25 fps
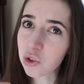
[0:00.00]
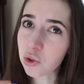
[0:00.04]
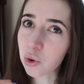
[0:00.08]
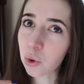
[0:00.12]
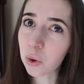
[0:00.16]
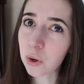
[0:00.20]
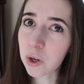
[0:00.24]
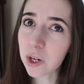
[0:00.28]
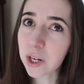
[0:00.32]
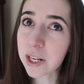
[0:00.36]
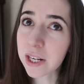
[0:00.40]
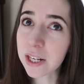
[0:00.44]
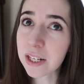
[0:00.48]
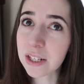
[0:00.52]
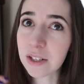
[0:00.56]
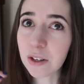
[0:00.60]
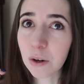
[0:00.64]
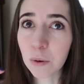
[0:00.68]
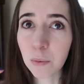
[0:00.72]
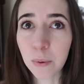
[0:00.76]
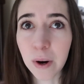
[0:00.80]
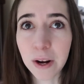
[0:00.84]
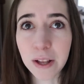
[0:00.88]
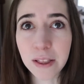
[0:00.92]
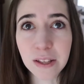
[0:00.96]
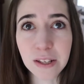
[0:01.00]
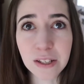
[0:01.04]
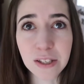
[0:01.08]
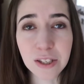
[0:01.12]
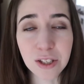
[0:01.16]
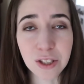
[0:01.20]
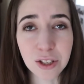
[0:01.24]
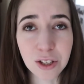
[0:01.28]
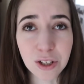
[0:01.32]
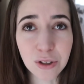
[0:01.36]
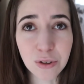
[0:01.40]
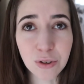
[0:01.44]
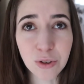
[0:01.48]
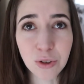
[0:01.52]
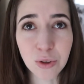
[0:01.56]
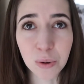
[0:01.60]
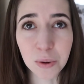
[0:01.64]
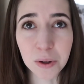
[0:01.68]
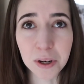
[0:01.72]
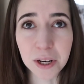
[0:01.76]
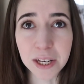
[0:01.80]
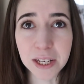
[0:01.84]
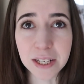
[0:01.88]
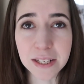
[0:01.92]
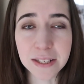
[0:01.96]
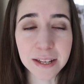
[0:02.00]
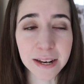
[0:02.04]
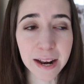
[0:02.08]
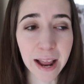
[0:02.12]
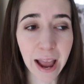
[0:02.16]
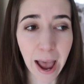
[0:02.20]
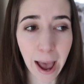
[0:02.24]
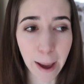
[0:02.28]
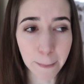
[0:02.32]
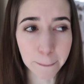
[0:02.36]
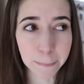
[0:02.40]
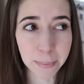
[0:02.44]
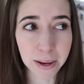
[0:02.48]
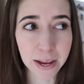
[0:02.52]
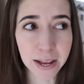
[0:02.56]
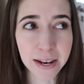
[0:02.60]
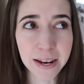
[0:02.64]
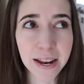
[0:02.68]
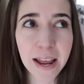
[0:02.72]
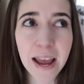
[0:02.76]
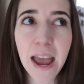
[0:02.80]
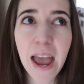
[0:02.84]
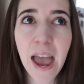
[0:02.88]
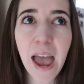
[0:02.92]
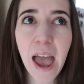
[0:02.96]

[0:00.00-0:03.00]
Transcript: story to where this new story is going to happen.